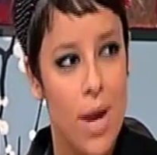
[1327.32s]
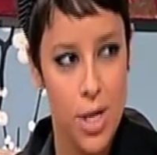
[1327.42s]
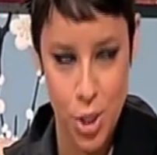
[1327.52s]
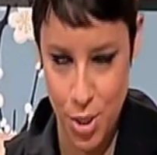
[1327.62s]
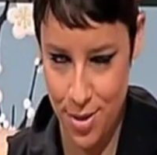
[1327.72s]

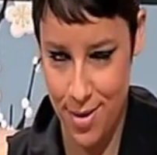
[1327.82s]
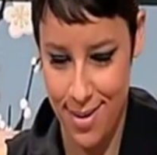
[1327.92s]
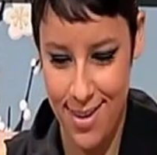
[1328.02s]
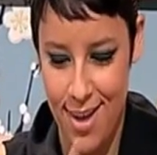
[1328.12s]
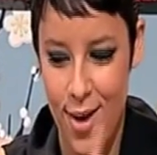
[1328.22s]
Aspiration
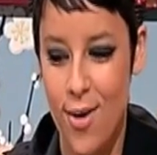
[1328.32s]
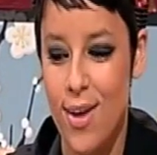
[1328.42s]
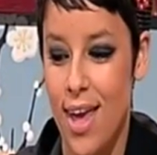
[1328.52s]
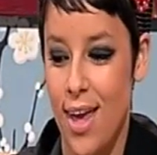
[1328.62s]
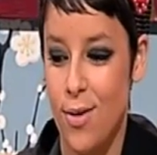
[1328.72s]
are your
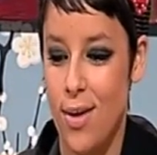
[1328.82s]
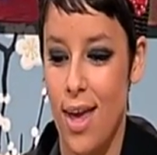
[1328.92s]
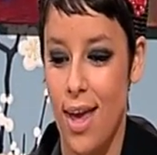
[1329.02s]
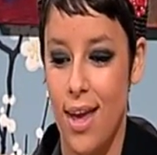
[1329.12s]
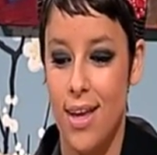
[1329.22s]
hopes for the
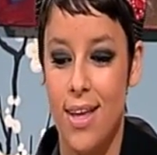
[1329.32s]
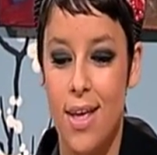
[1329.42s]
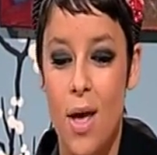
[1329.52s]
future.